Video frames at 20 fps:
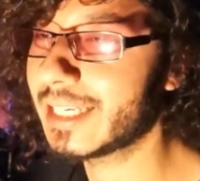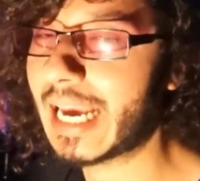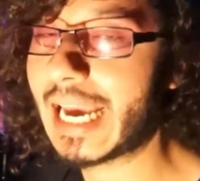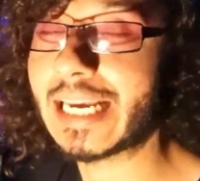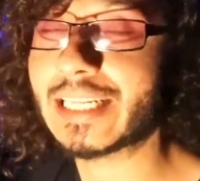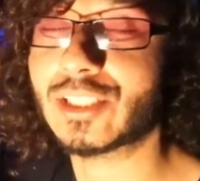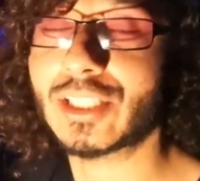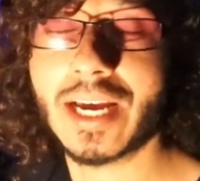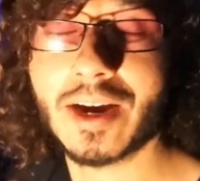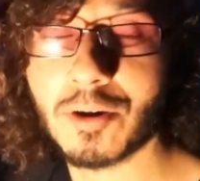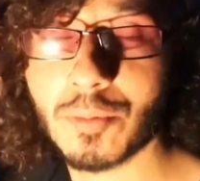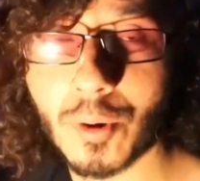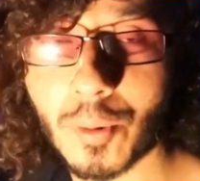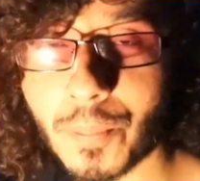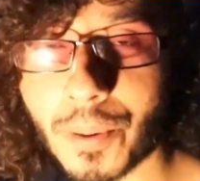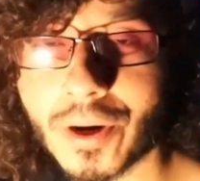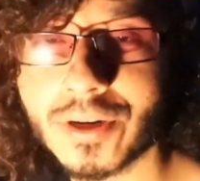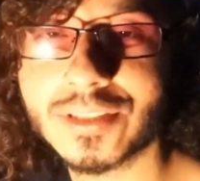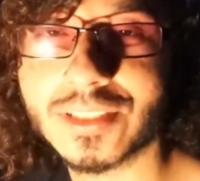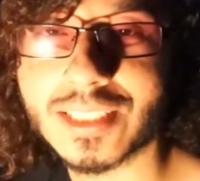a terrible
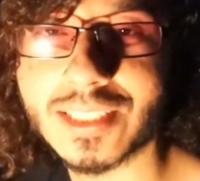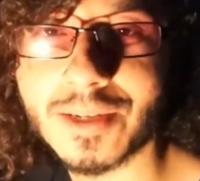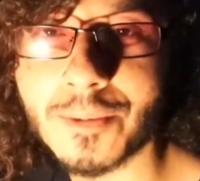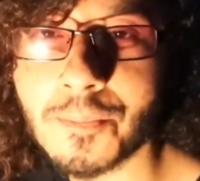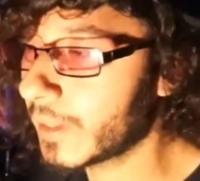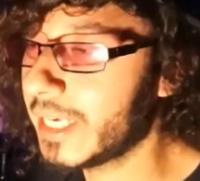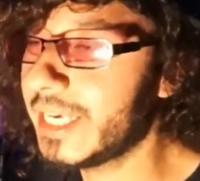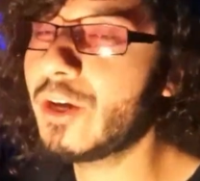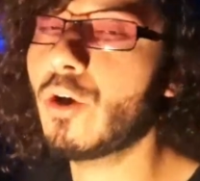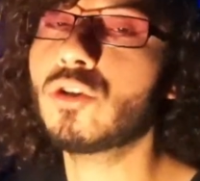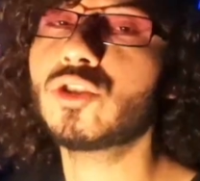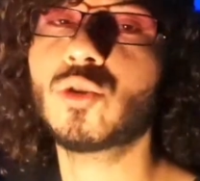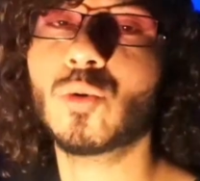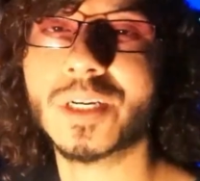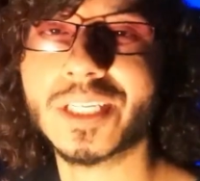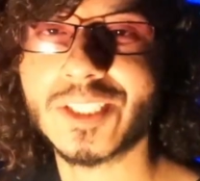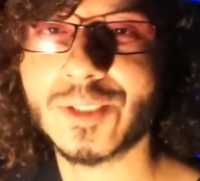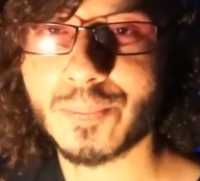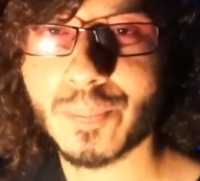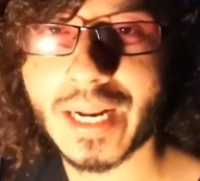person? He also
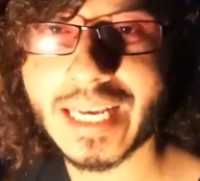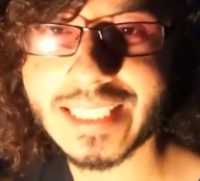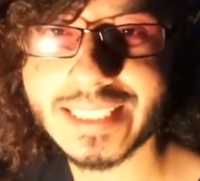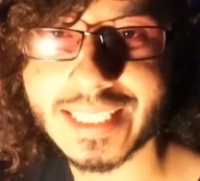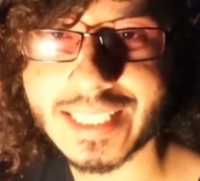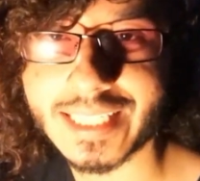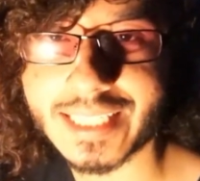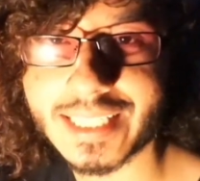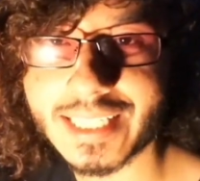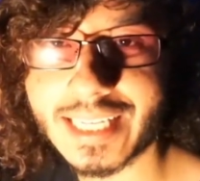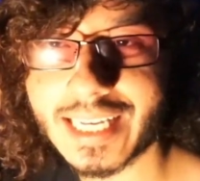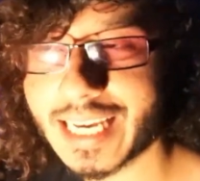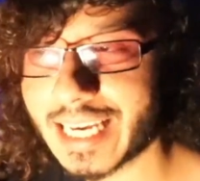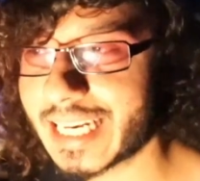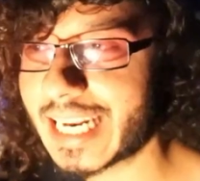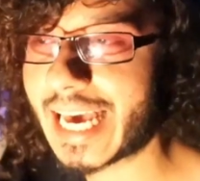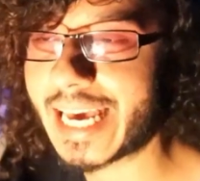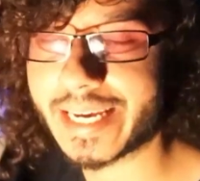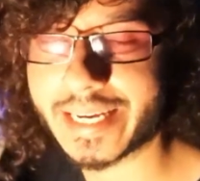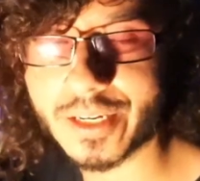explains it in
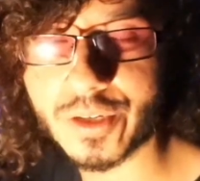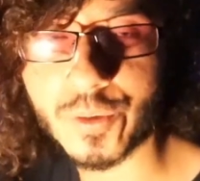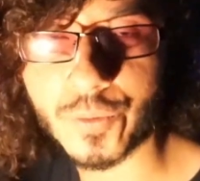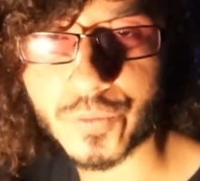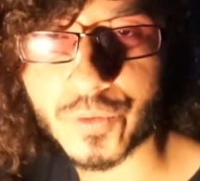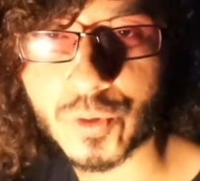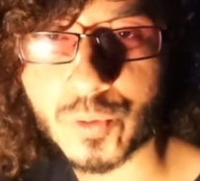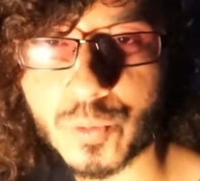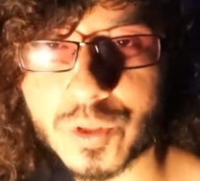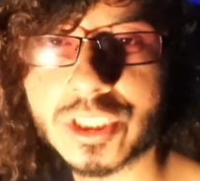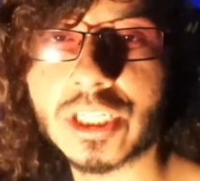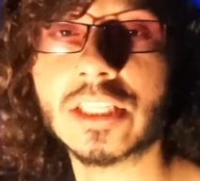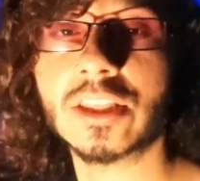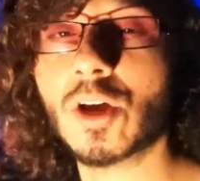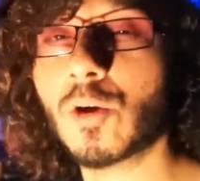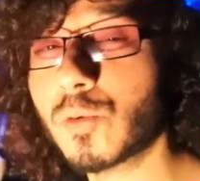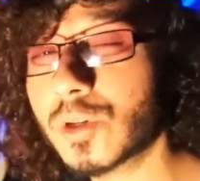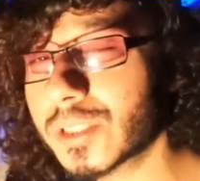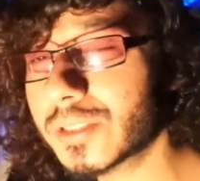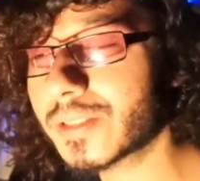that interview, which I
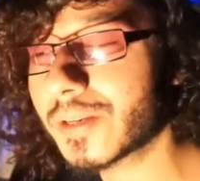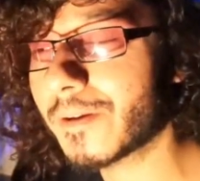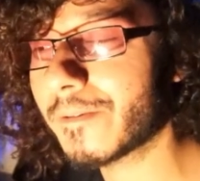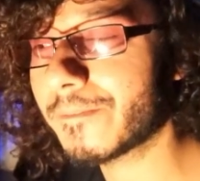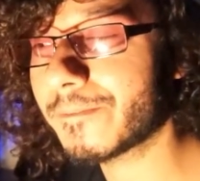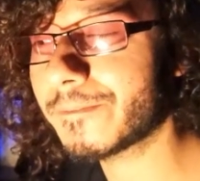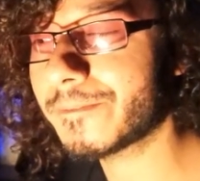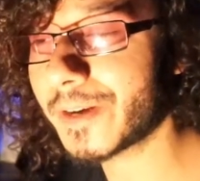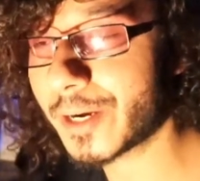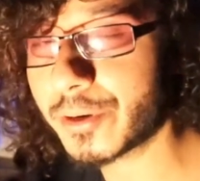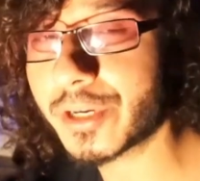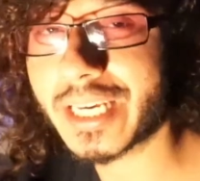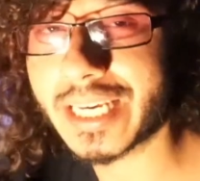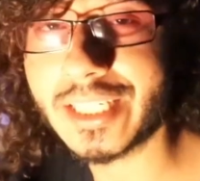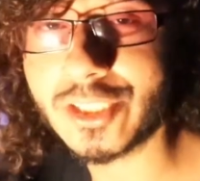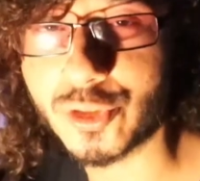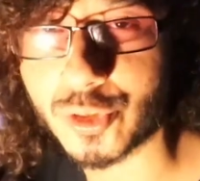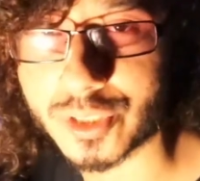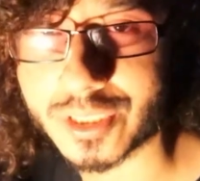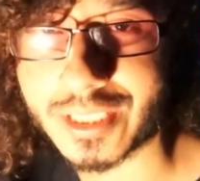thought was very
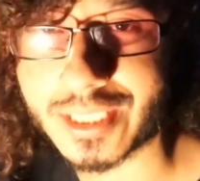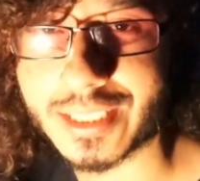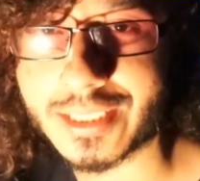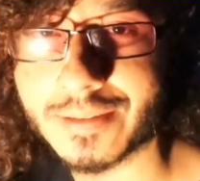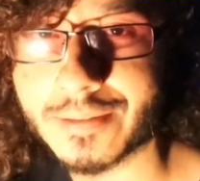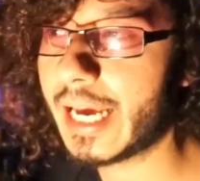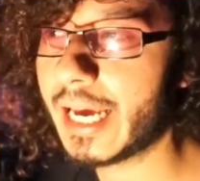interesting.